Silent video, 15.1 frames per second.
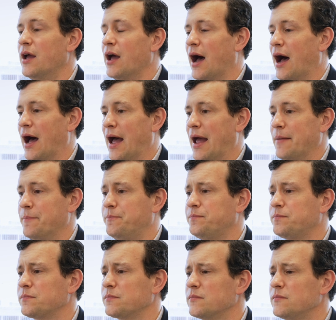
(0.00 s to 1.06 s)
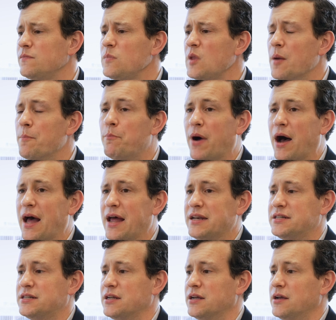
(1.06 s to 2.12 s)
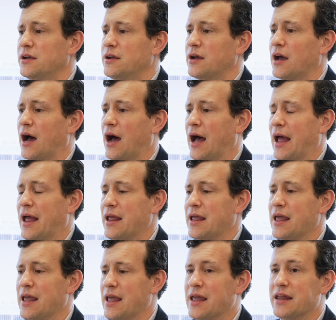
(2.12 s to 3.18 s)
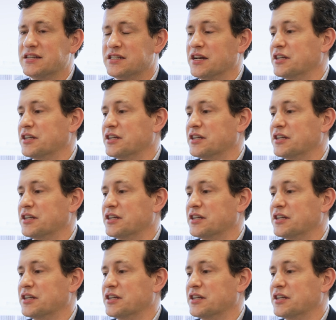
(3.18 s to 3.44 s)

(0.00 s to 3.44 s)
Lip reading: But it's an